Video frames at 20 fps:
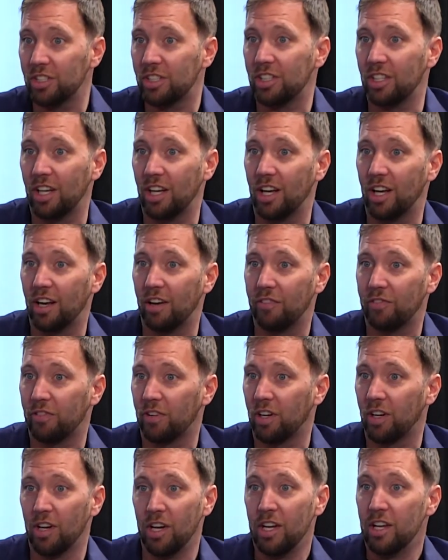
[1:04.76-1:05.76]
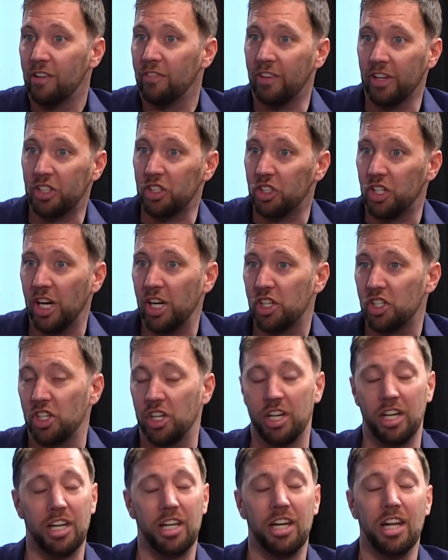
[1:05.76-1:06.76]
for vegetation.
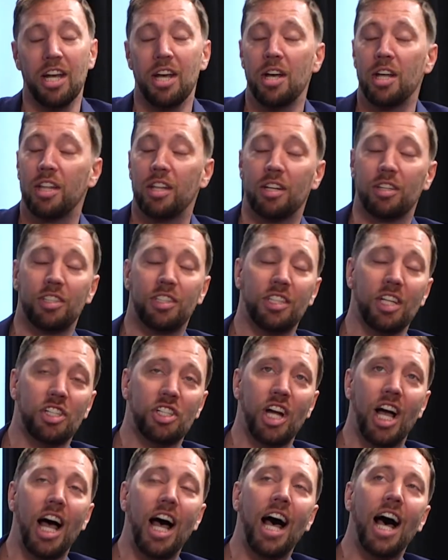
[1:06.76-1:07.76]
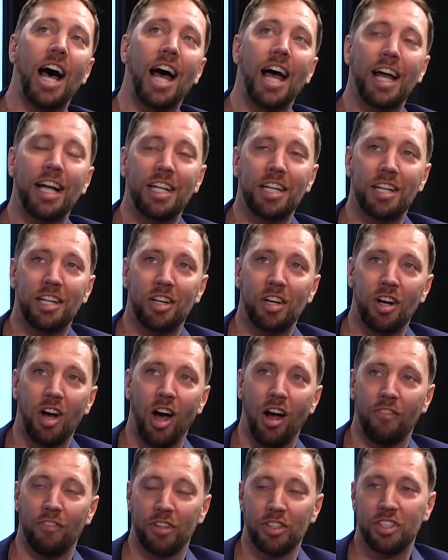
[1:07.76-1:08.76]
And there's such a high
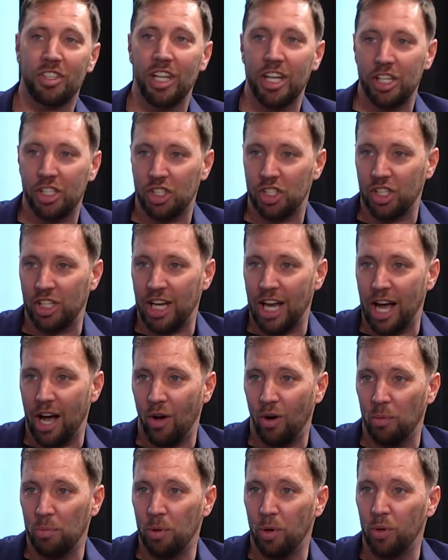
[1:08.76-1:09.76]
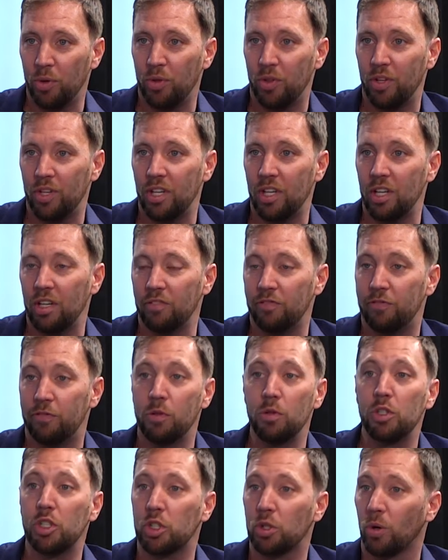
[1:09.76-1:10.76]
conversation now about the
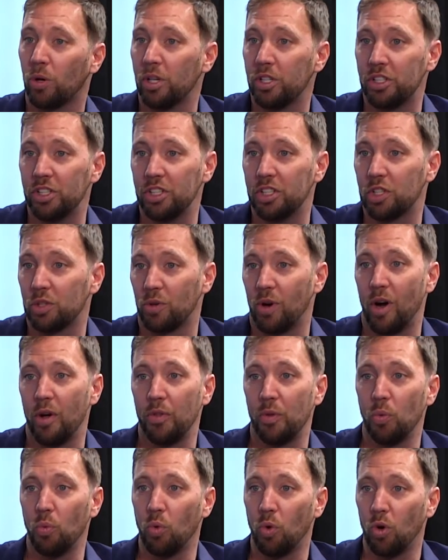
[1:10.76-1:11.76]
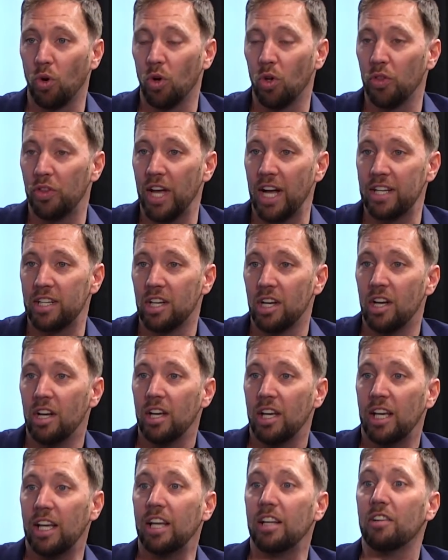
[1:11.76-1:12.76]
food shortages around the world that
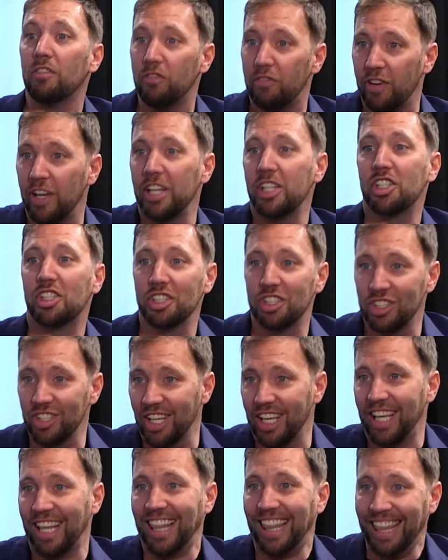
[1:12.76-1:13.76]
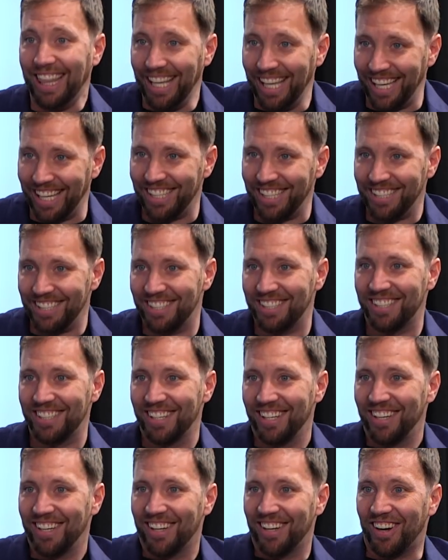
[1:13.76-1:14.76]
innovations like this
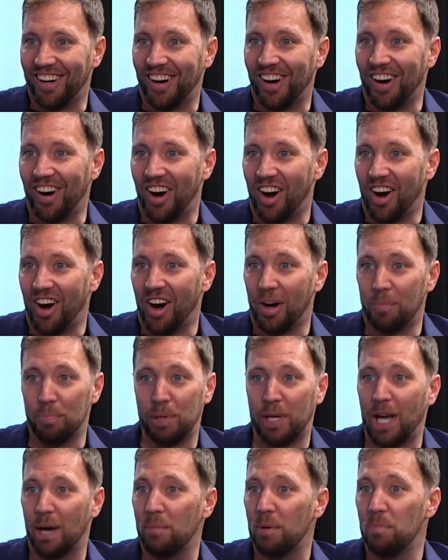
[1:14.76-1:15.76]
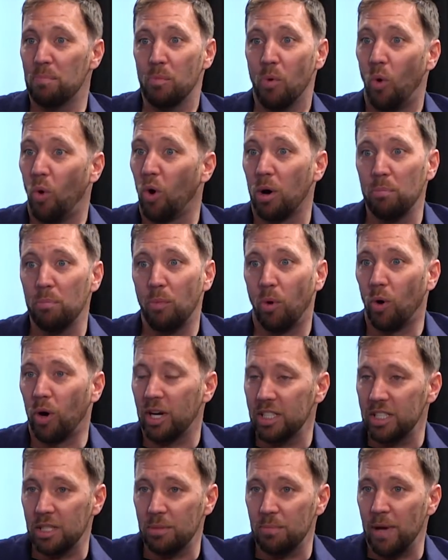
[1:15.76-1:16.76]
are becoming more and more
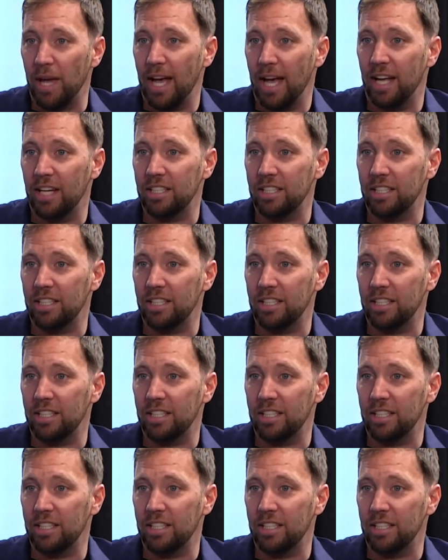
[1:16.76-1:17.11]
in demand.